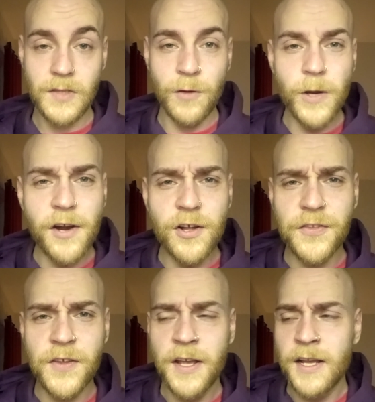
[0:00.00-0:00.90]

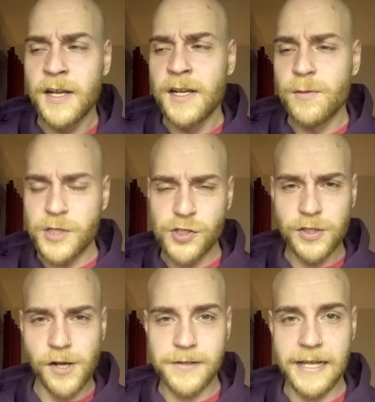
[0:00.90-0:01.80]
We should
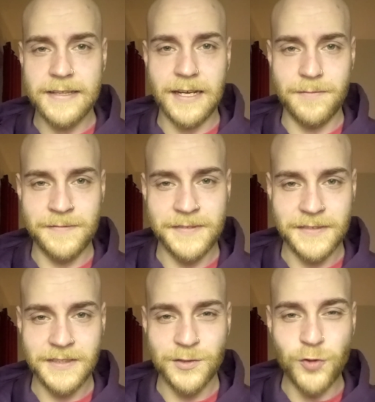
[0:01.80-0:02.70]
not let them
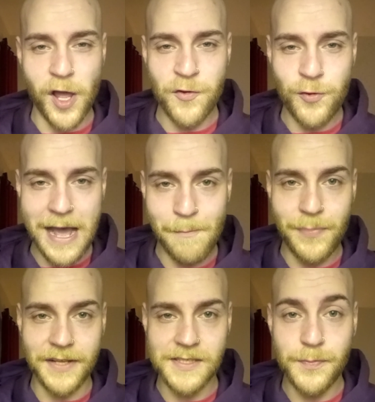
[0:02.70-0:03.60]
run
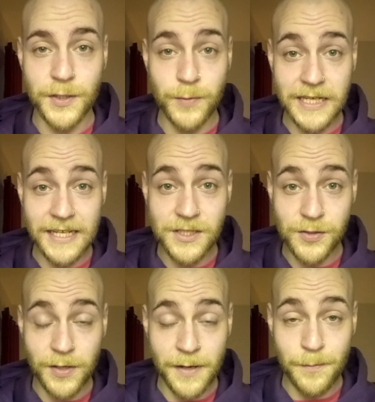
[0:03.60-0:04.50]
rampant, but we need
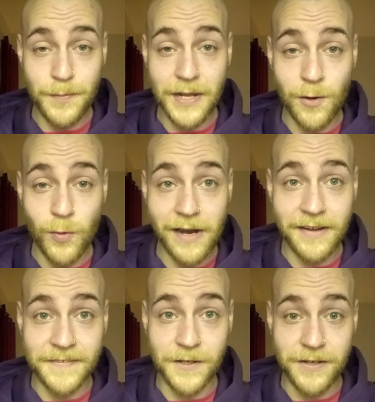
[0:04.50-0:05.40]
to be aware
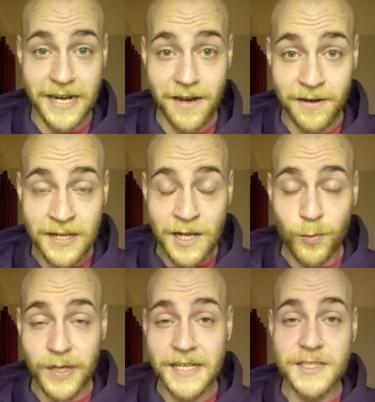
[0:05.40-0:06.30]
that they're there.
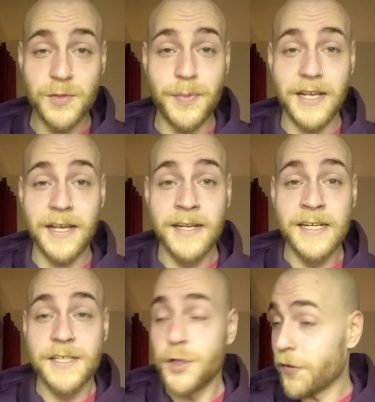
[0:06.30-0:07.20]
We need to be
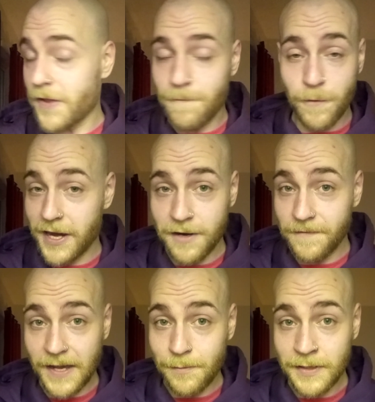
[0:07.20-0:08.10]
not afraid of
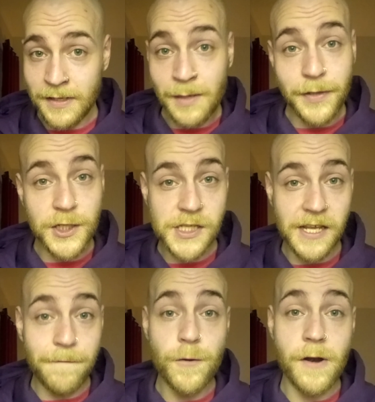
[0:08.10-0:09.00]
them, because
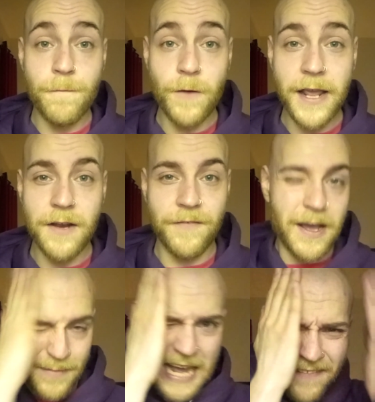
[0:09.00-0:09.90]
if you're afraid of
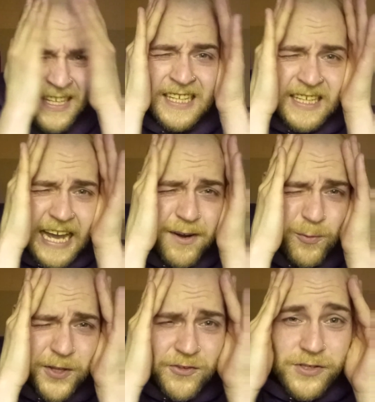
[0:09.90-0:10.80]
them and I
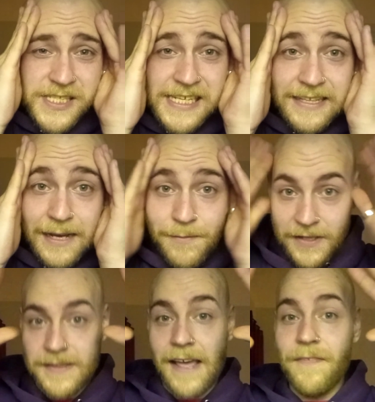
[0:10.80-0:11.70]
don't want to see them,
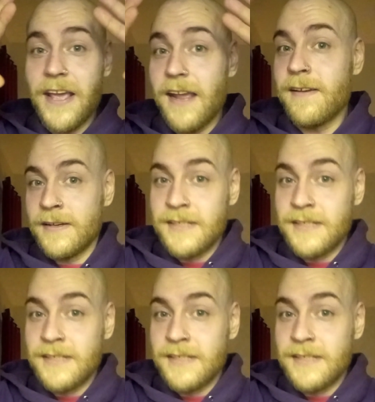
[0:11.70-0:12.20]
then they